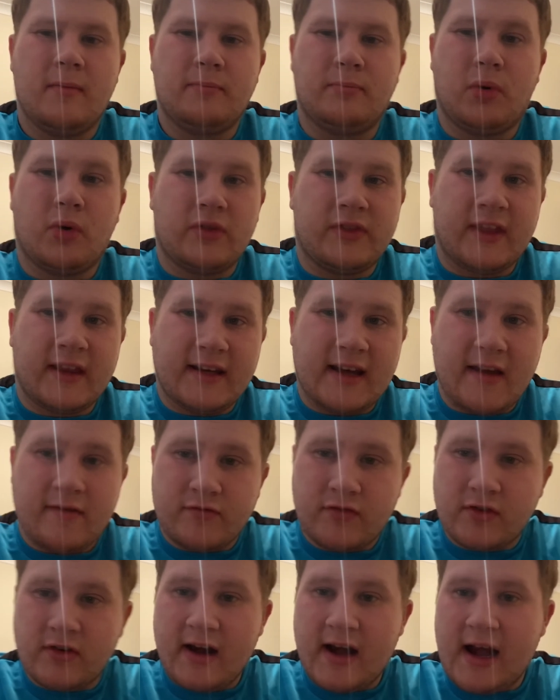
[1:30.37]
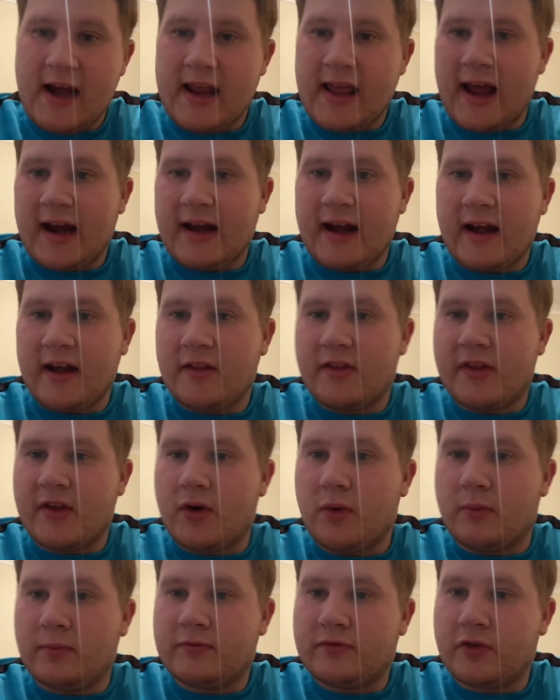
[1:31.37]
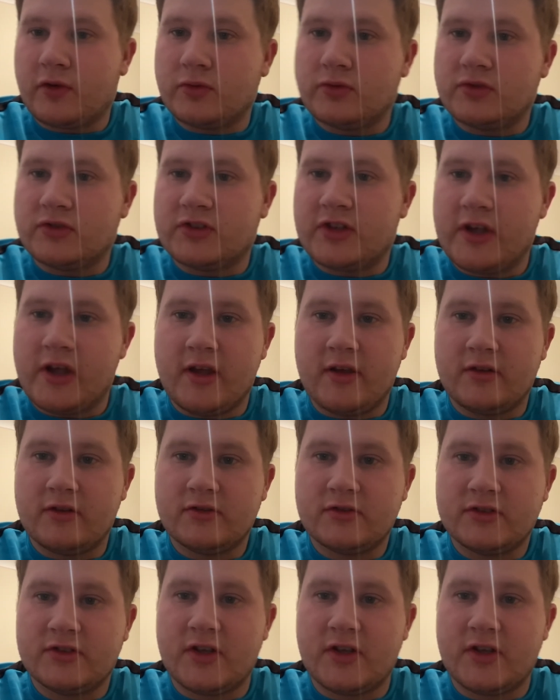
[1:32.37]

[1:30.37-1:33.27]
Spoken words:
But they never really had anything up front to